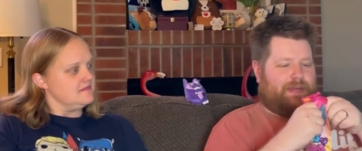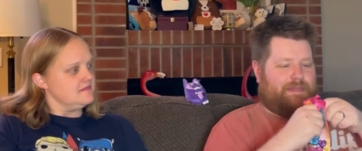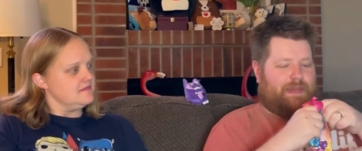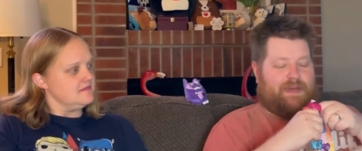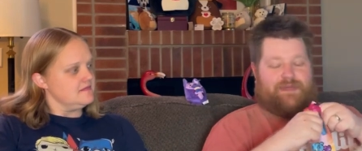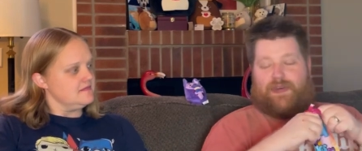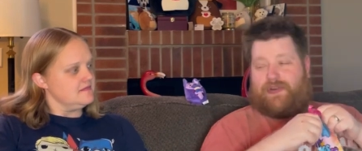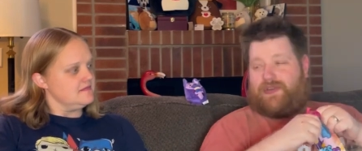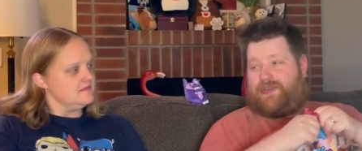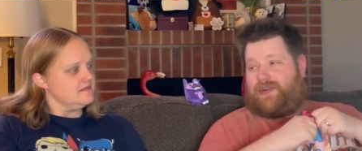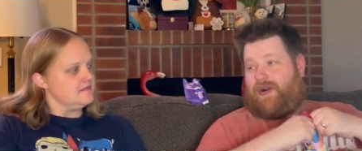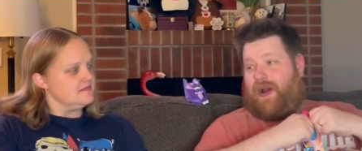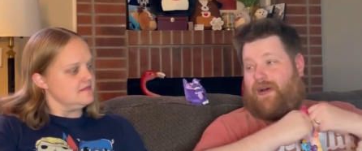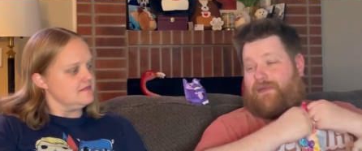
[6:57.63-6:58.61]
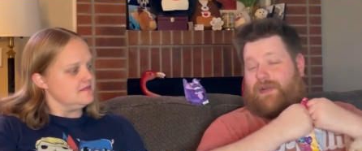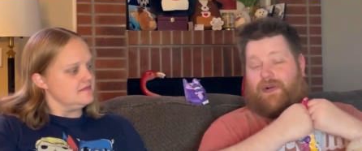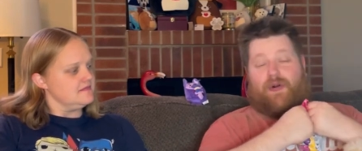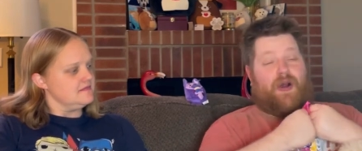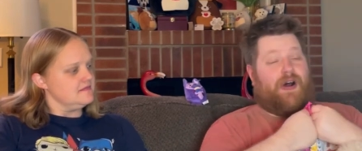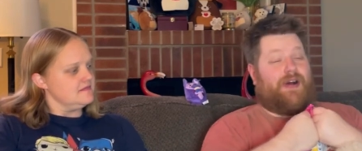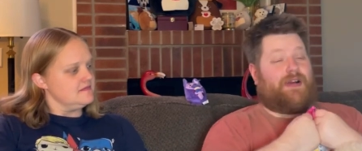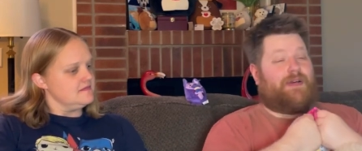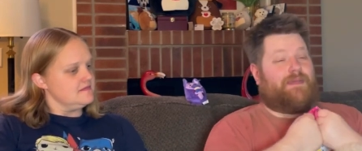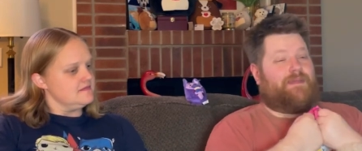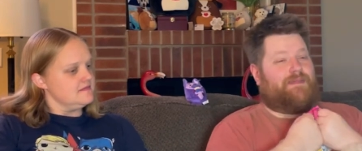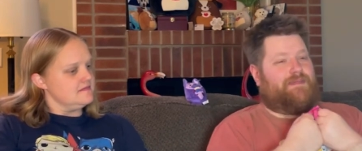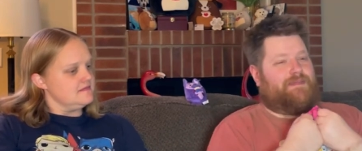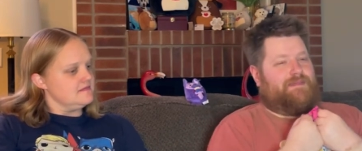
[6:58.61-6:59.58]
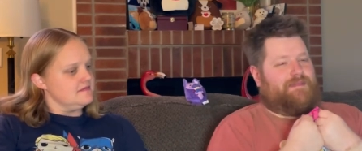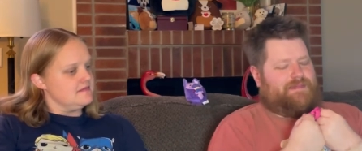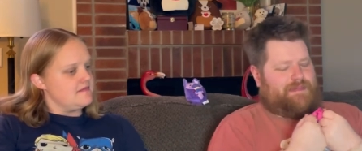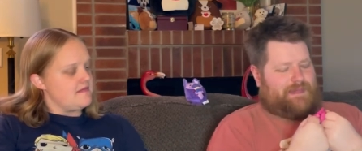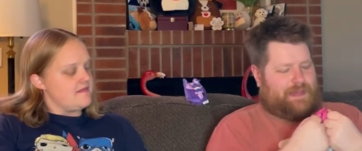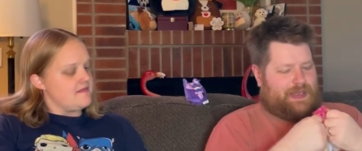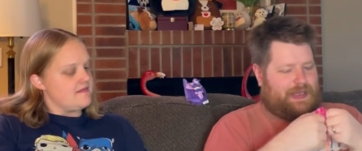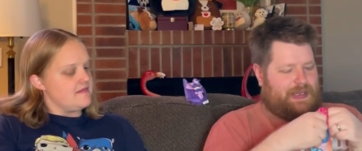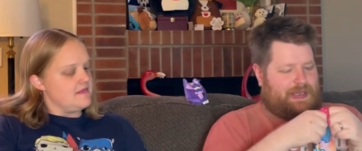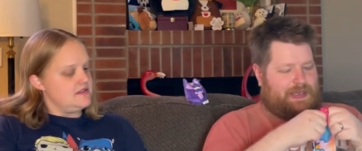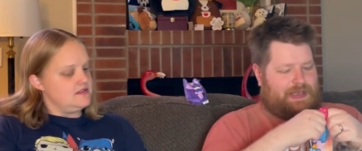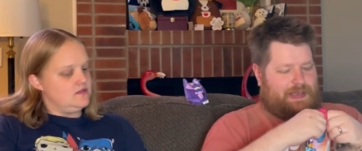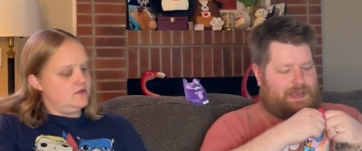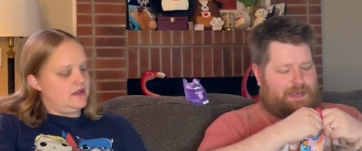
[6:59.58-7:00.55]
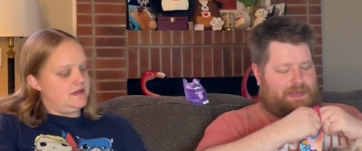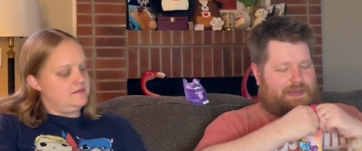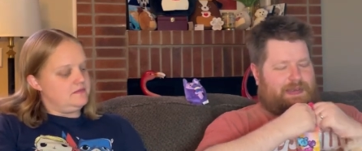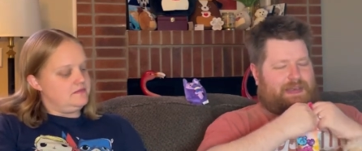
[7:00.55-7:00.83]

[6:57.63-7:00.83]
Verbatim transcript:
Speaker 1: My feelings are often wrong.
Speaker 2: It's okay.